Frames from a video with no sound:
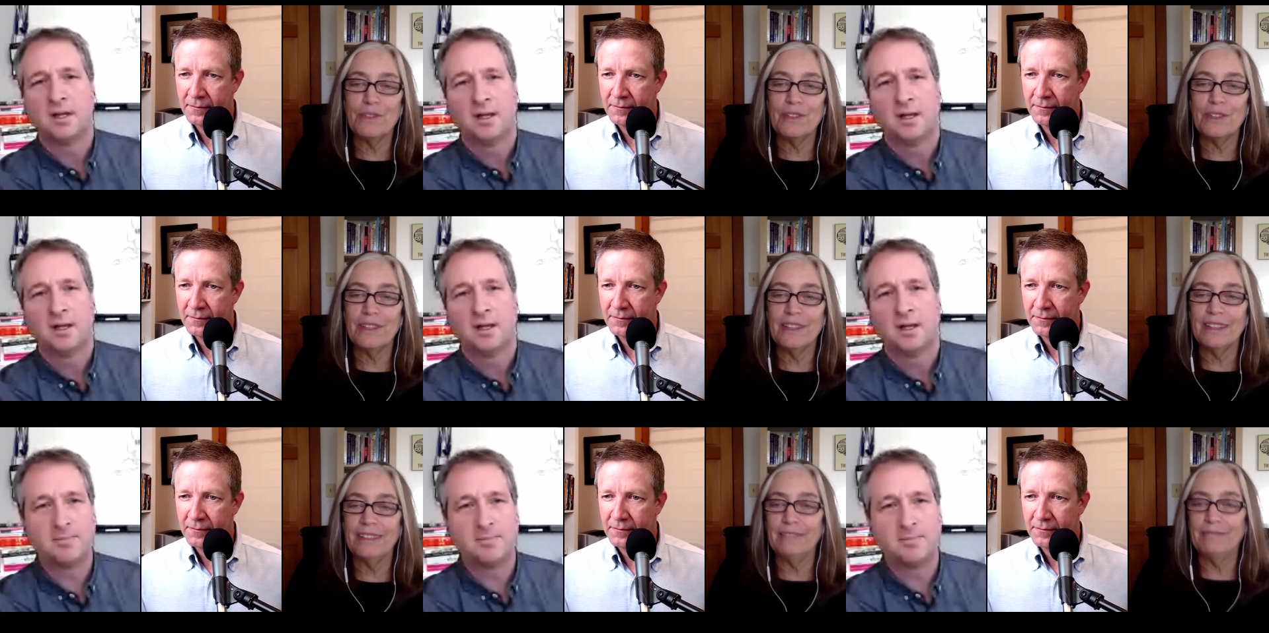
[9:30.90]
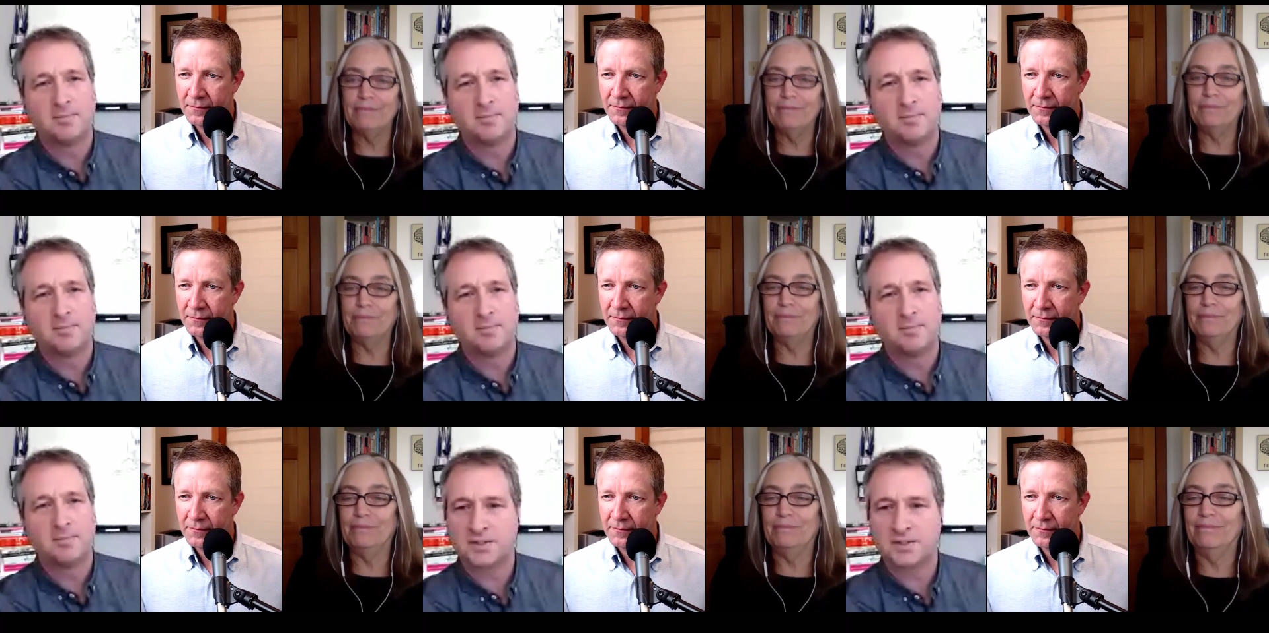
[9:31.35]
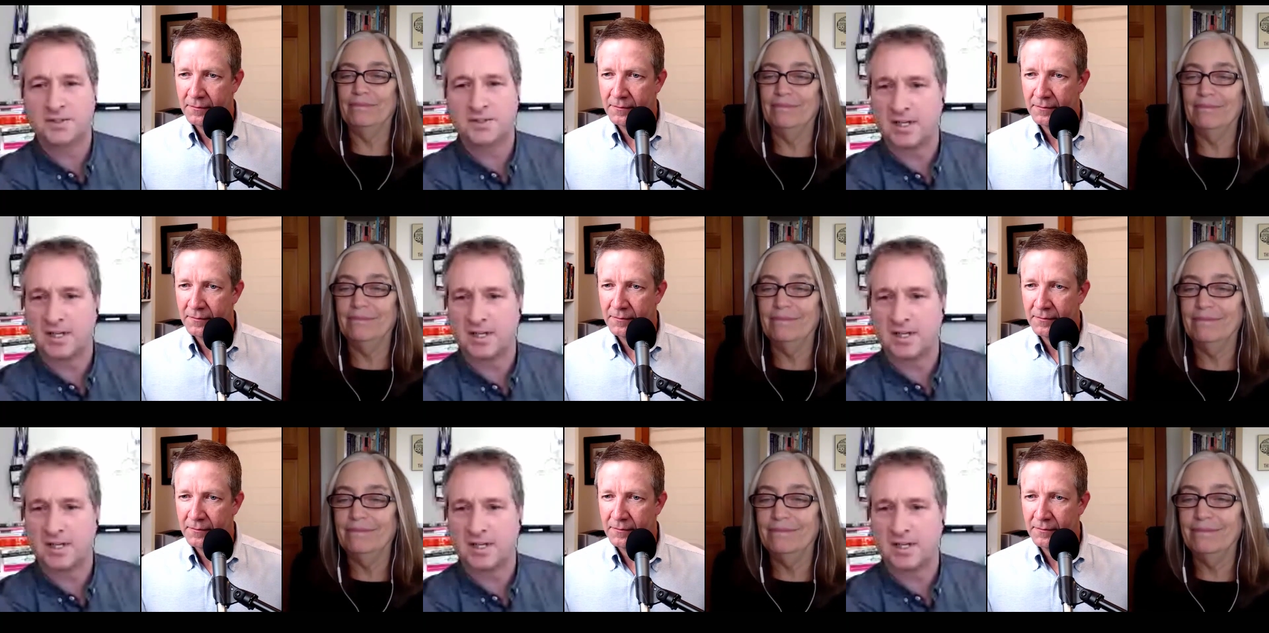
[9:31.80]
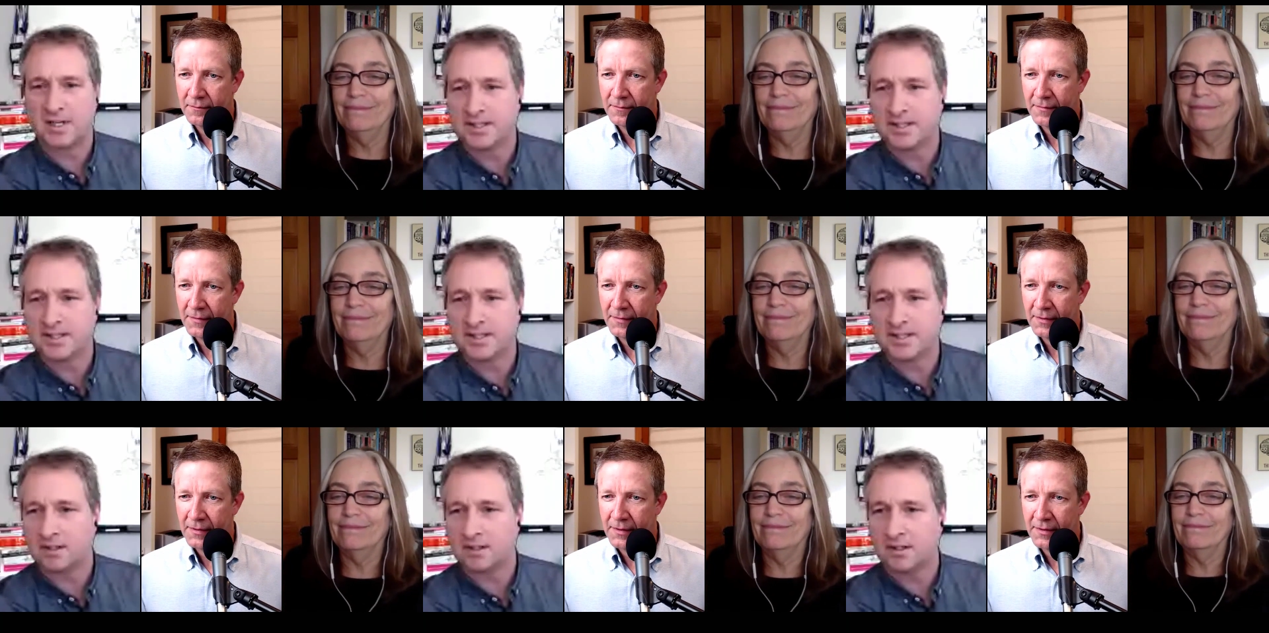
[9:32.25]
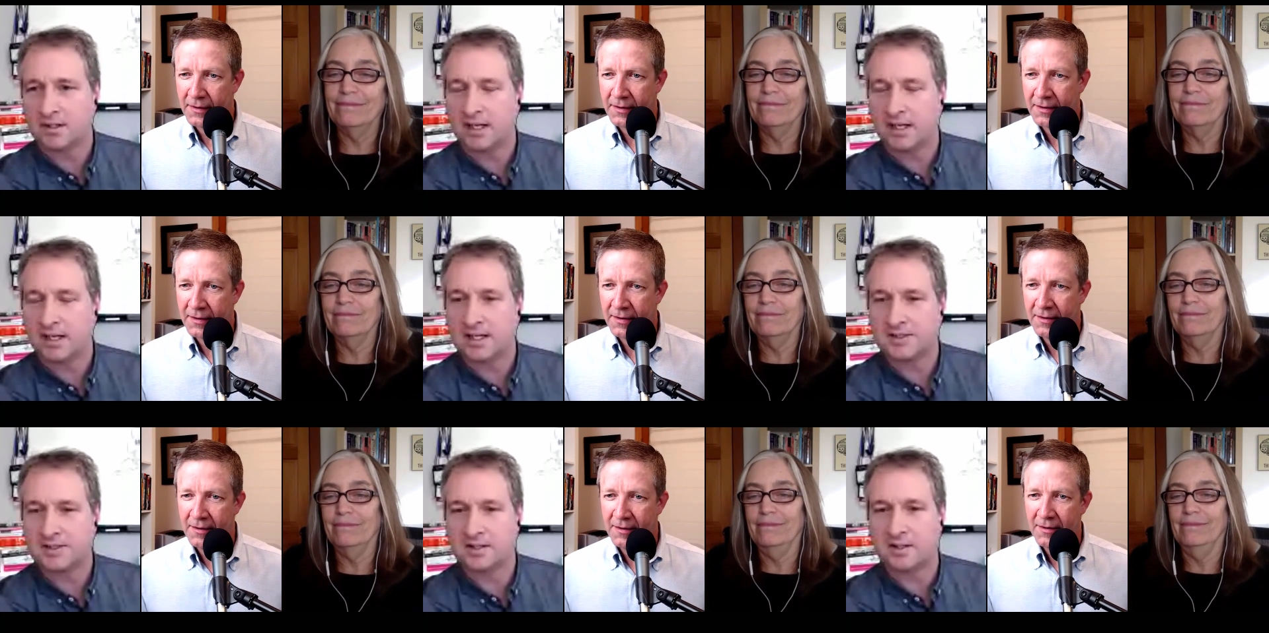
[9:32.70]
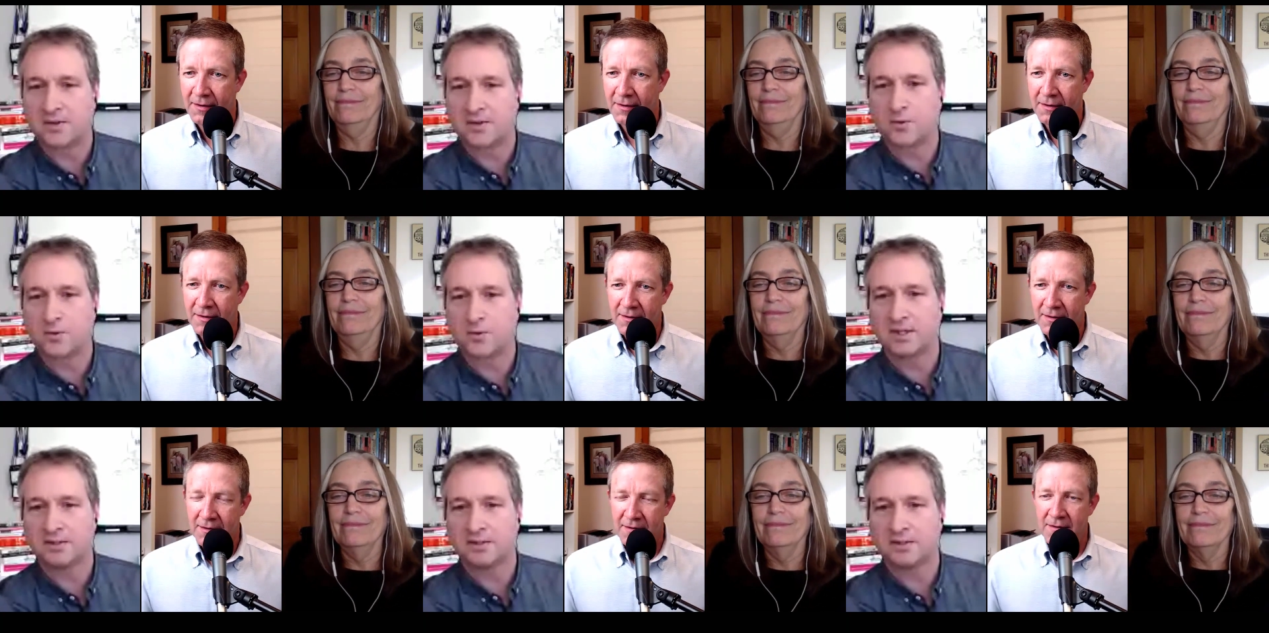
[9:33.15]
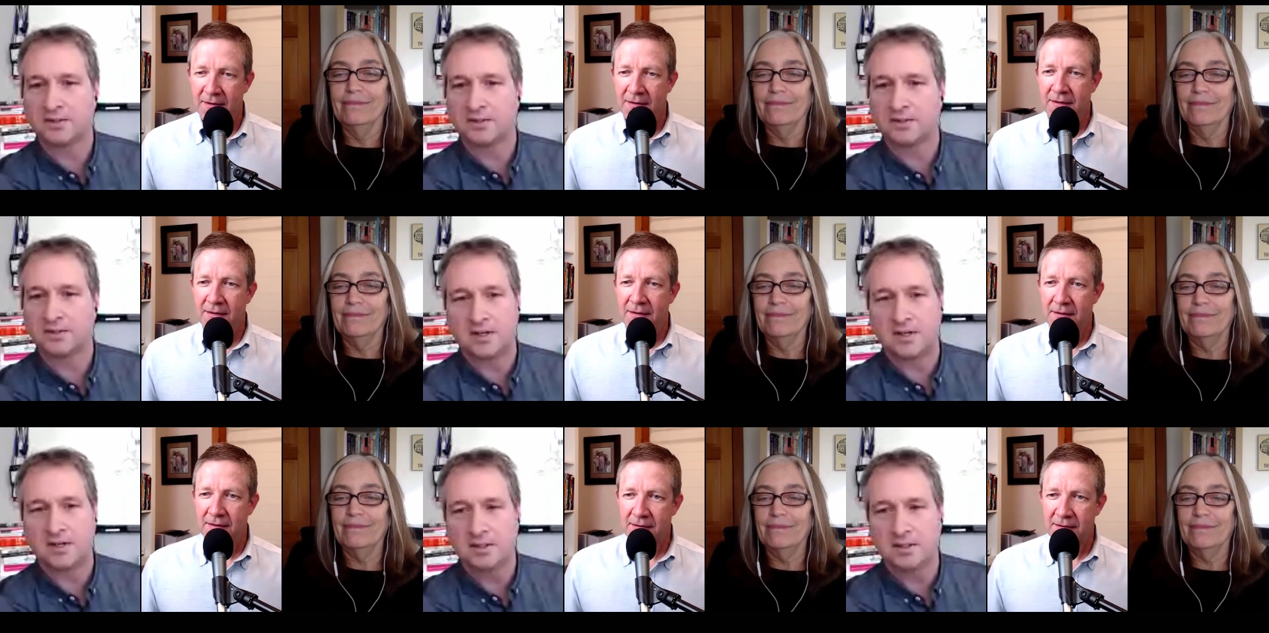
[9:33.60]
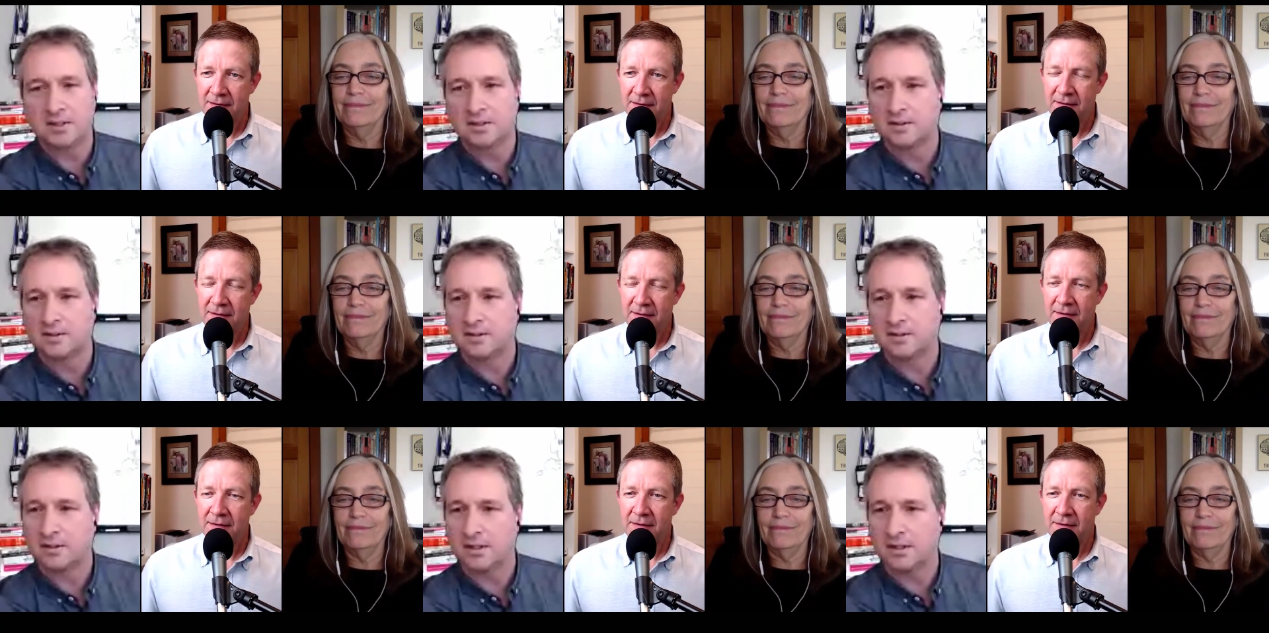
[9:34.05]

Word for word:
Speaker 1: anybody with us today that has a has another way of starting?